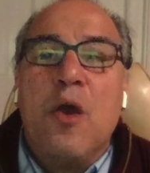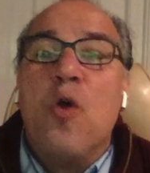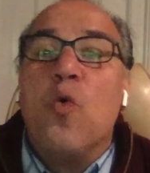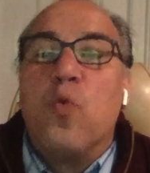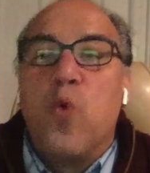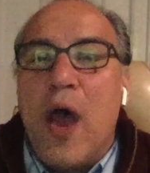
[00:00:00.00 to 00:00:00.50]

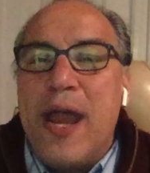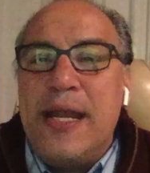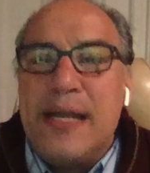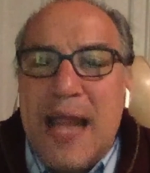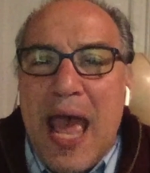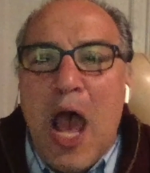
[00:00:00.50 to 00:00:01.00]
Right
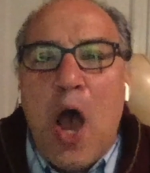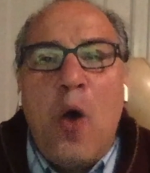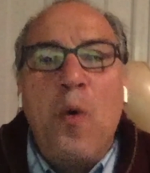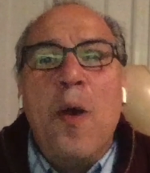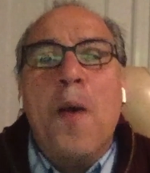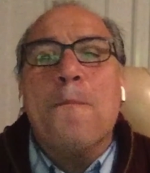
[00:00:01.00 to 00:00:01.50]

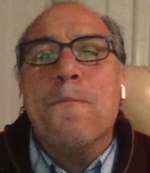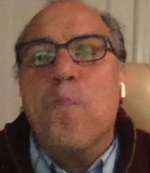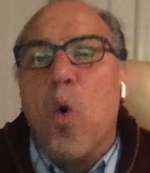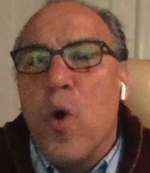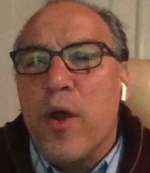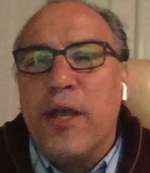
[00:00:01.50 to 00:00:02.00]
now,
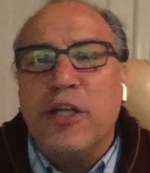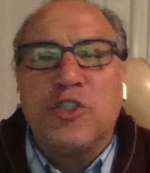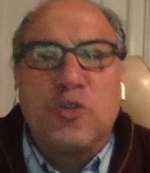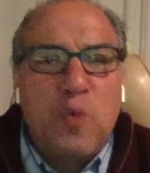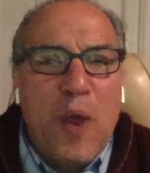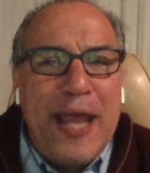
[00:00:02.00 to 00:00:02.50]

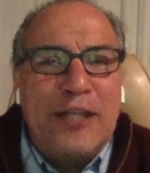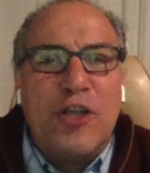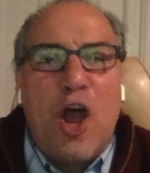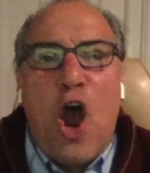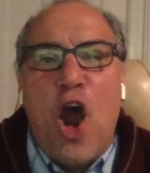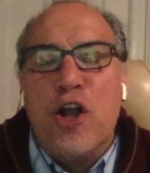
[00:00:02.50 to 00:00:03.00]
mortgage rates
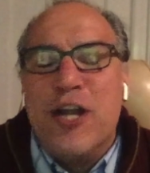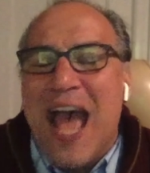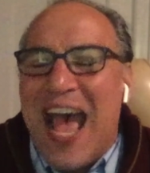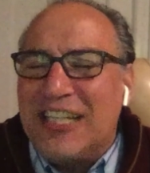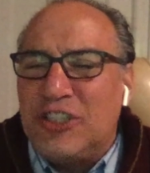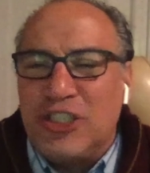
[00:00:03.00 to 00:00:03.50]
are
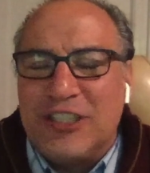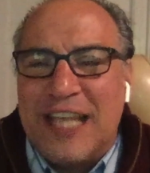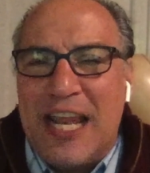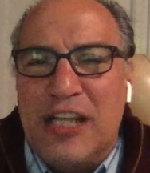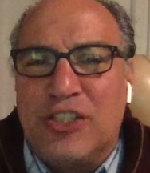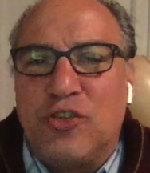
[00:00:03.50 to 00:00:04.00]
not just
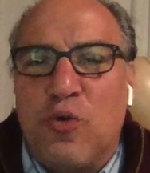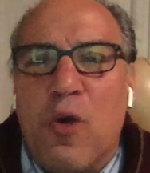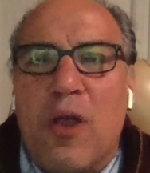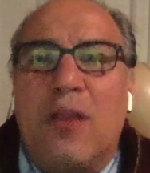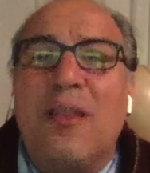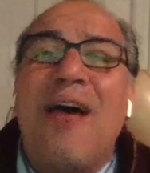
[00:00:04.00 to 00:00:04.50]
at
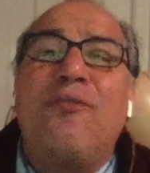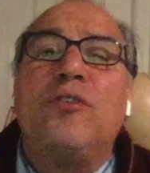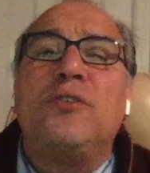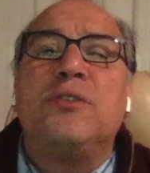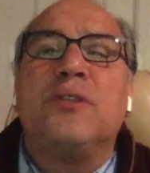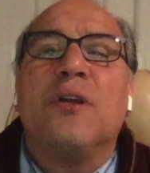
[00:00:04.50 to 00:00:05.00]
historic
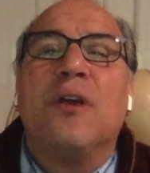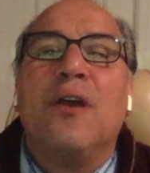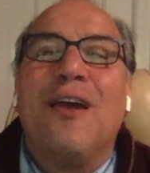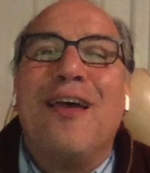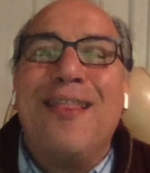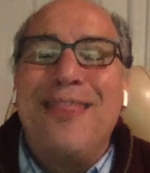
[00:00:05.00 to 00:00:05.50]
levels,
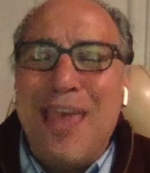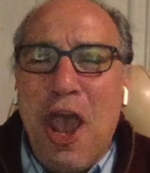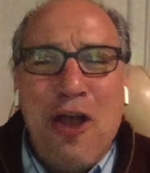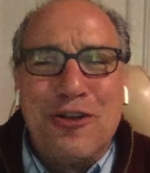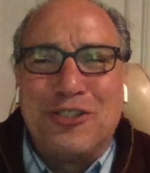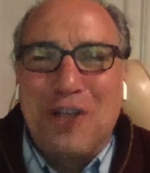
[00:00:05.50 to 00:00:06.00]
they
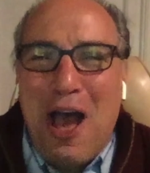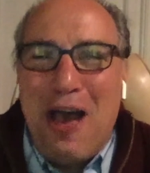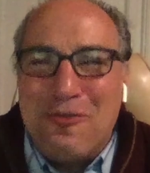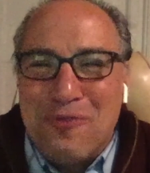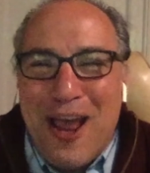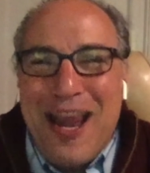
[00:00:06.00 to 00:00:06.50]
are
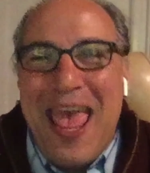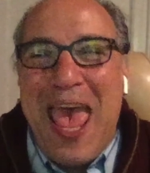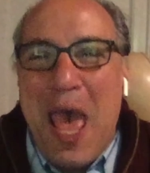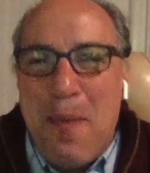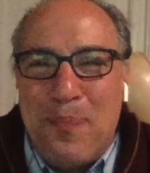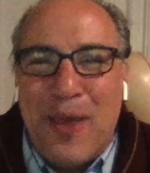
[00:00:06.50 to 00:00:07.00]
downright
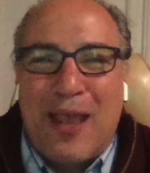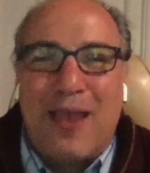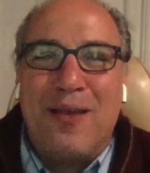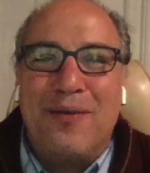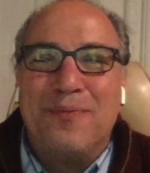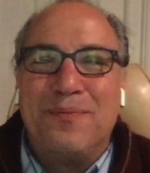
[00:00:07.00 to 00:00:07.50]
epic.
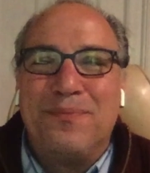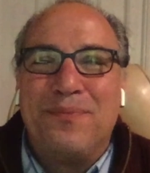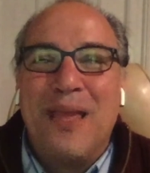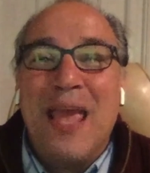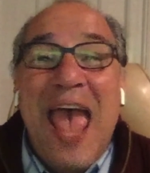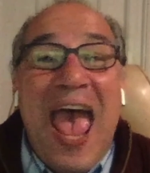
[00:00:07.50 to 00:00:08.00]

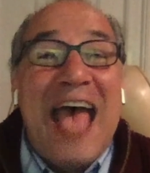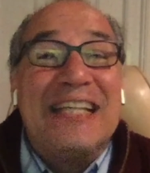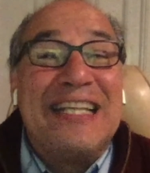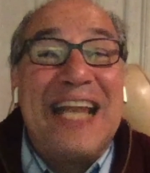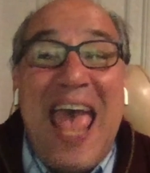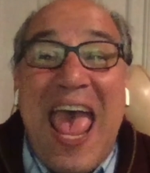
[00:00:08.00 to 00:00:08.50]

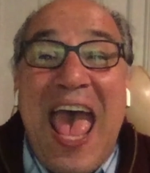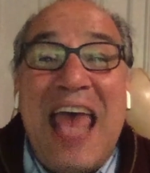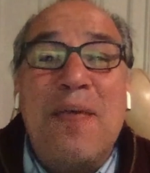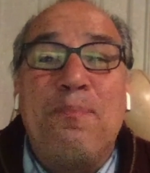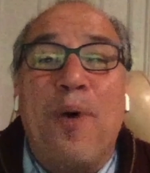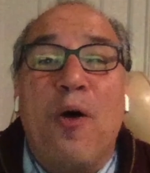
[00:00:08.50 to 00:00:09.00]
As an
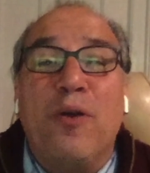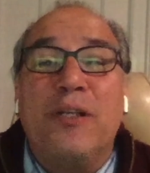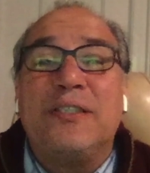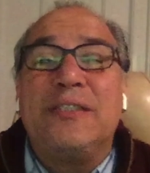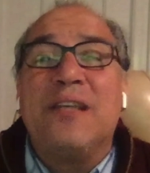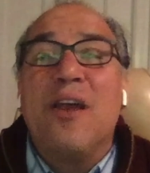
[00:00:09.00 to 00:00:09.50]
added
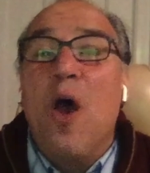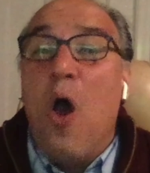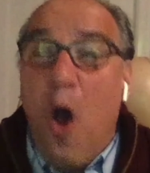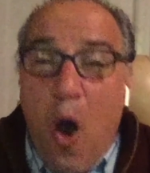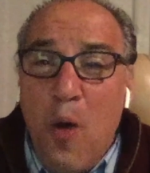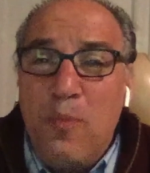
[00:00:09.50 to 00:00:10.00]
bonus,
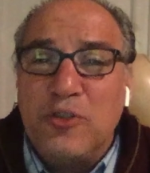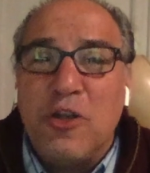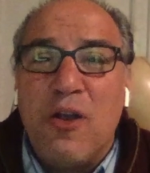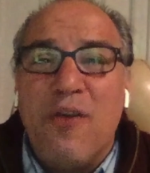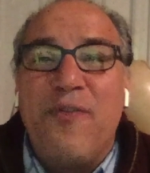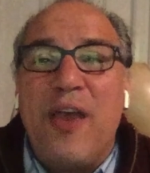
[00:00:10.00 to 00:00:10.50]
homes
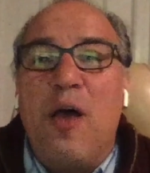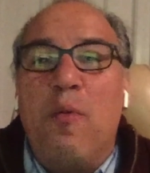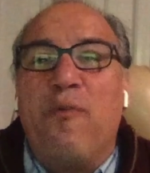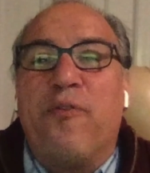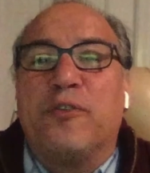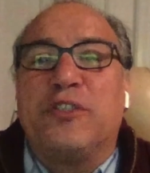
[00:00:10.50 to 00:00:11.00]
are
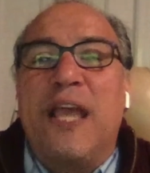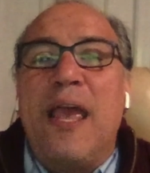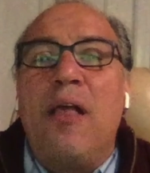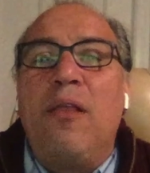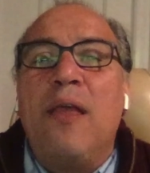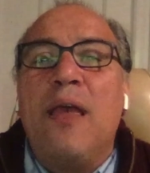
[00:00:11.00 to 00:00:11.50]
available for sale,